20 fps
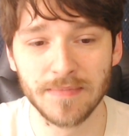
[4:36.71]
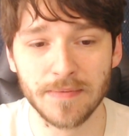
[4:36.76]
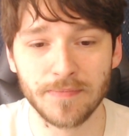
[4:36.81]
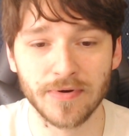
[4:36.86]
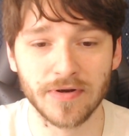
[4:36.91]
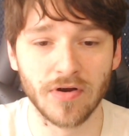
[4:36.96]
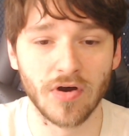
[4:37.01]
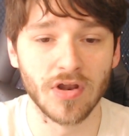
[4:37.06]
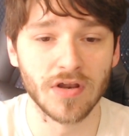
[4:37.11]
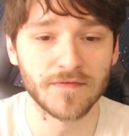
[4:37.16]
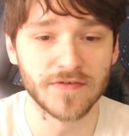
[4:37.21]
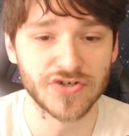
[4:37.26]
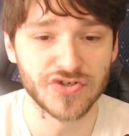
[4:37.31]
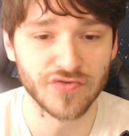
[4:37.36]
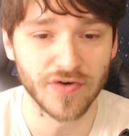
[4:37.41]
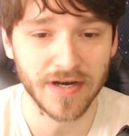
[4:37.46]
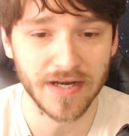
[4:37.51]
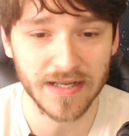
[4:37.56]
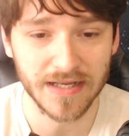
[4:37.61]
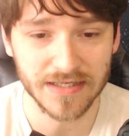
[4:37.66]
He put all of his
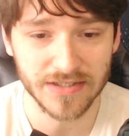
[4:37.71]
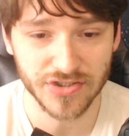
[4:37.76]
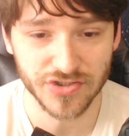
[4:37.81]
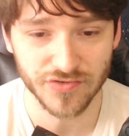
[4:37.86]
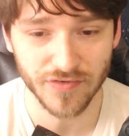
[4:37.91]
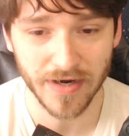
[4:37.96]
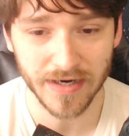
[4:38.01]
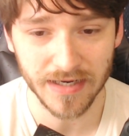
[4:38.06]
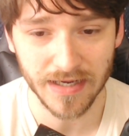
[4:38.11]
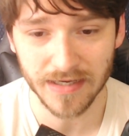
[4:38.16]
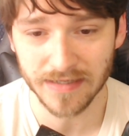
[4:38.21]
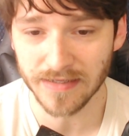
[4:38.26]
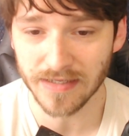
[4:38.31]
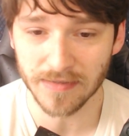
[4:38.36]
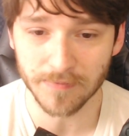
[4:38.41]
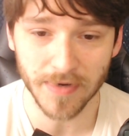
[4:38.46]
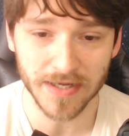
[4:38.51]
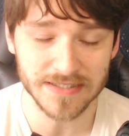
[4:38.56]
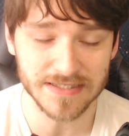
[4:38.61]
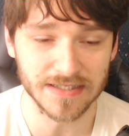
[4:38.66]
training into striking, and then
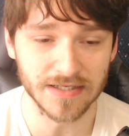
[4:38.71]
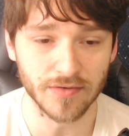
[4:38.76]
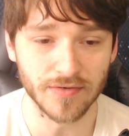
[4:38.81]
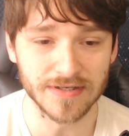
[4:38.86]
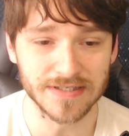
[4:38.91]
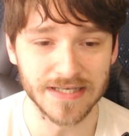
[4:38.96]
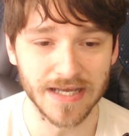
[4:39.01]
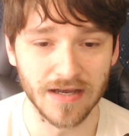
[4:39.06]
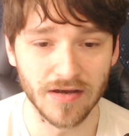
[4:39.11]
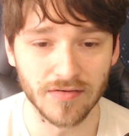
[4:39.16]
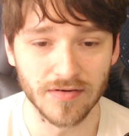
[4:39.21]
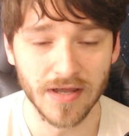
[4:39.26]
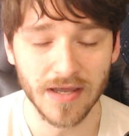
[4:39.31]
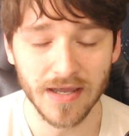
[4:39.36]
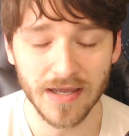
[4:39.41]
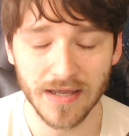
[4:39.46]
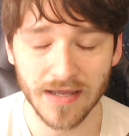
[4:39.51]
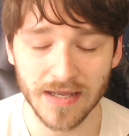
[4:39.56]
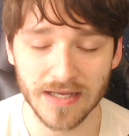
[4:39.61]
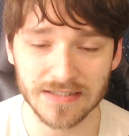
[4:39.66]
a month's notice out,
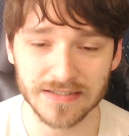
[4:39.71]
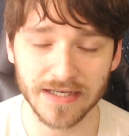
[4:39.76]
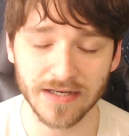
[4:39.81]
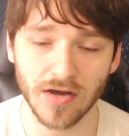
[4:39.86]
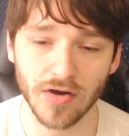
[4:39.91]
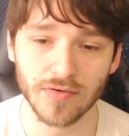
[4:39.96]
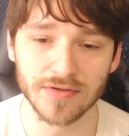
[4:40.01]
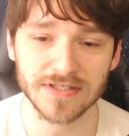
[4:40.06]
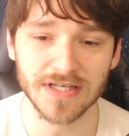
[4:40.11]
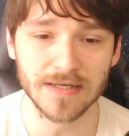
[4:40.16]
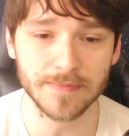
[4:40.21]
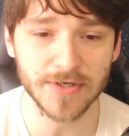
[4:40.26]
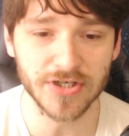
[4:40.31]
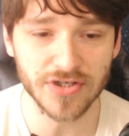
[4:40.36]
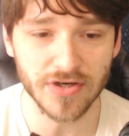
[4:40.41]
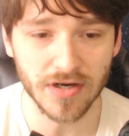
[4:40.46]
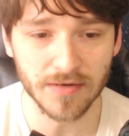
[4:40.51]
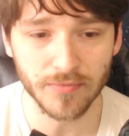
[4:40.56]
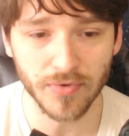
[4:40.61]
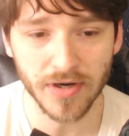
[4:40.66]
it's like, oh, it's going to be
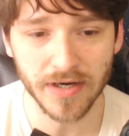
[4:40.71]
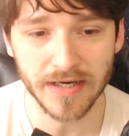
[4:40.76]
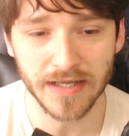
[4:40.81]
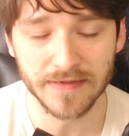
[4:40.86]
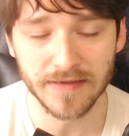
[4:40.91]
Sean Brady.